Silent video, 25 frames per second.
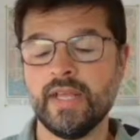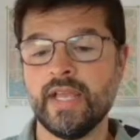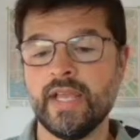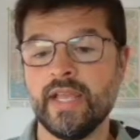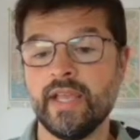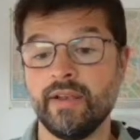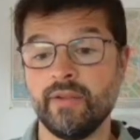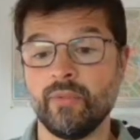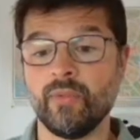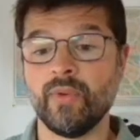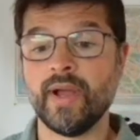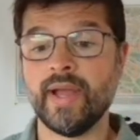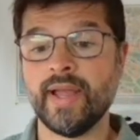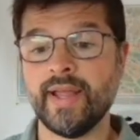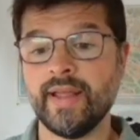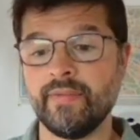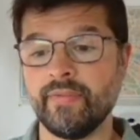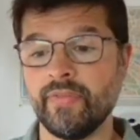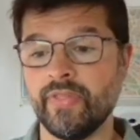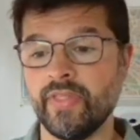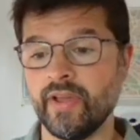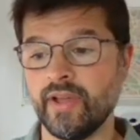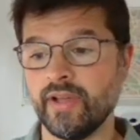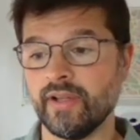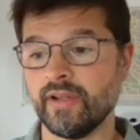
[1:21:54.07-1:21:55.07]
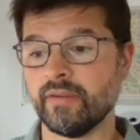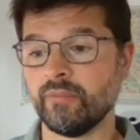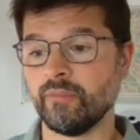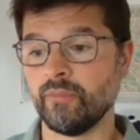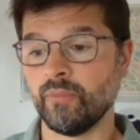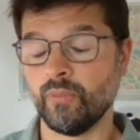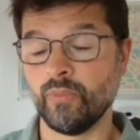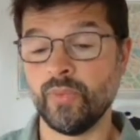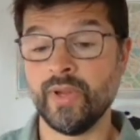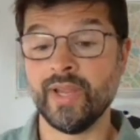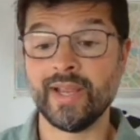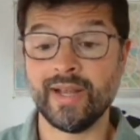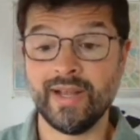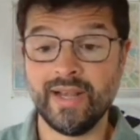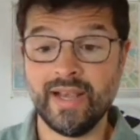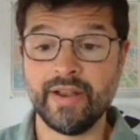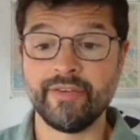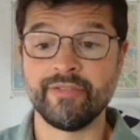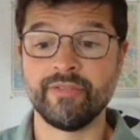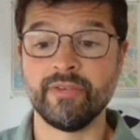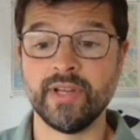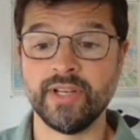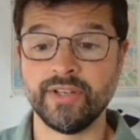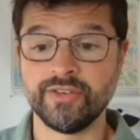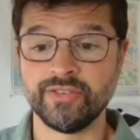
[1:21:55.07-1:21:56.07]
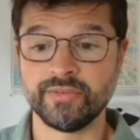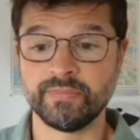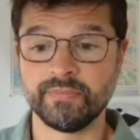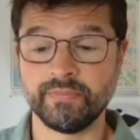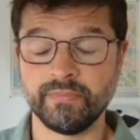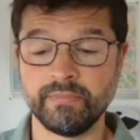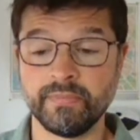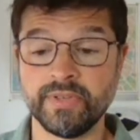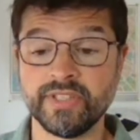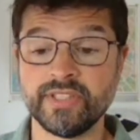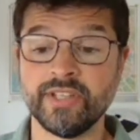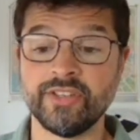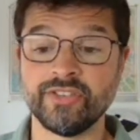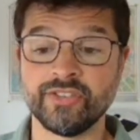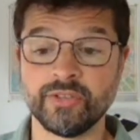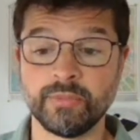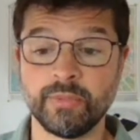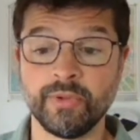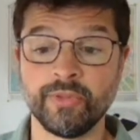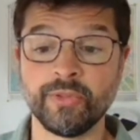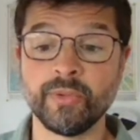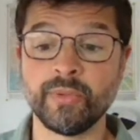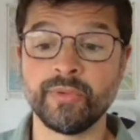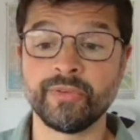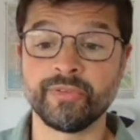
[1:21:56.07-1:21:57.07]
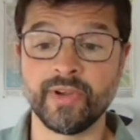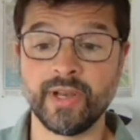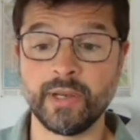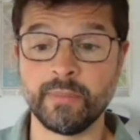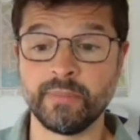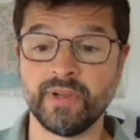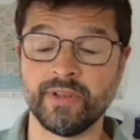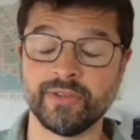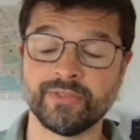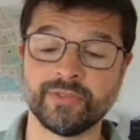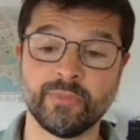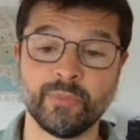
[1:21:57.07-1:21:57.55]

in a way that we can leverage potential with all frameworks,